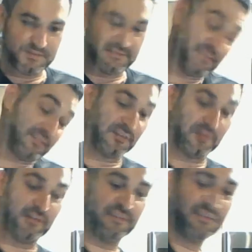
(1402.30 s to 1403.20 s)
That's
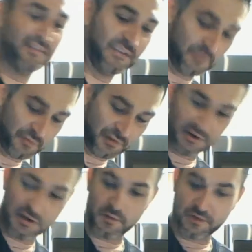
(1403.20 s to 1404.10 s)
thirds. That's what we're gonna
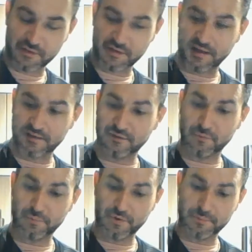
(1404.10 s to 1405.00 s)
go with. Okay, so
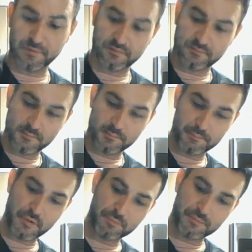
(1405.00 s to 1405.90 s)
purple,
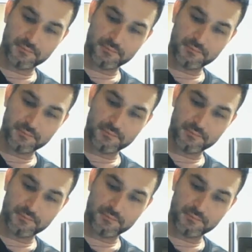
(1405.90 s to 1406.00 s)
boop.